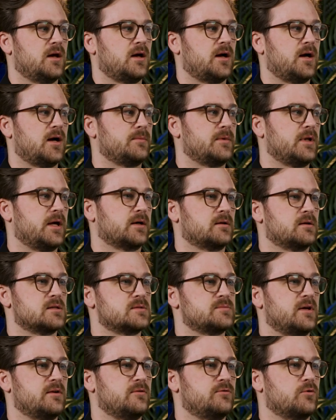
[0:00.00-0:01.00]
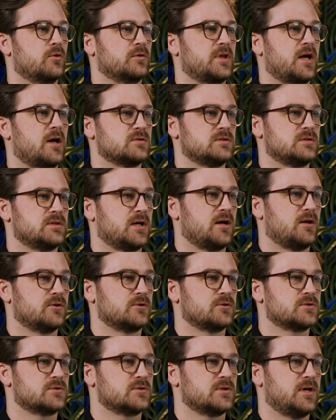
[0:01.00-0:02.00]
I'm not going to spend
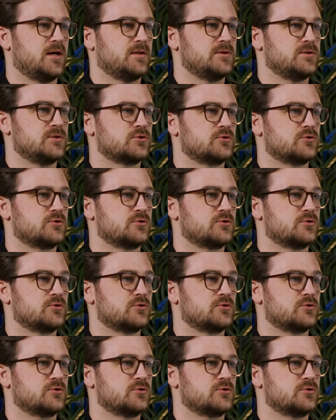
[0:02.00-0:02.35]
$4,000 on these